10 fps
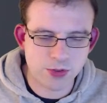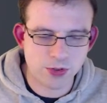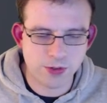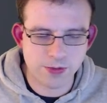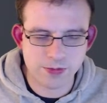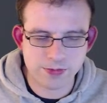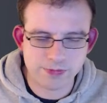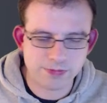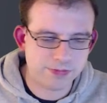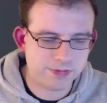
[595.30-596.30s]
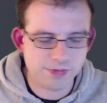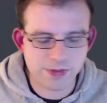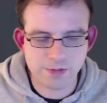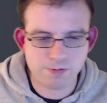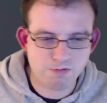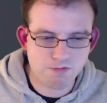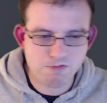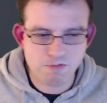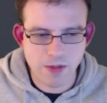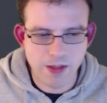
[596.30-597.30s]
of
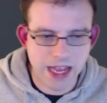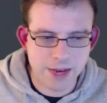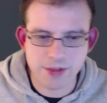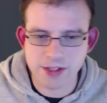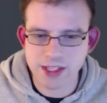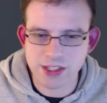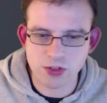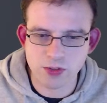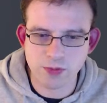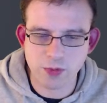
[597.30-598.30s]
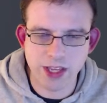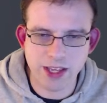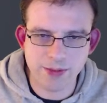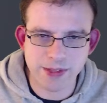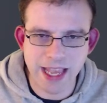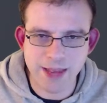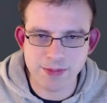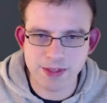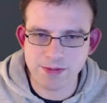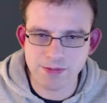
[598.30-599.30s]
element as sort of
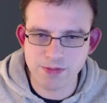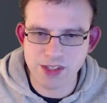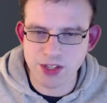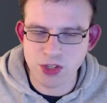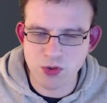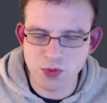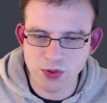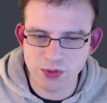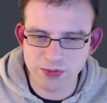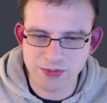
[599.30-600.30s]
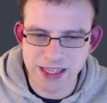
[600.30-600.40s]
game Tycoon or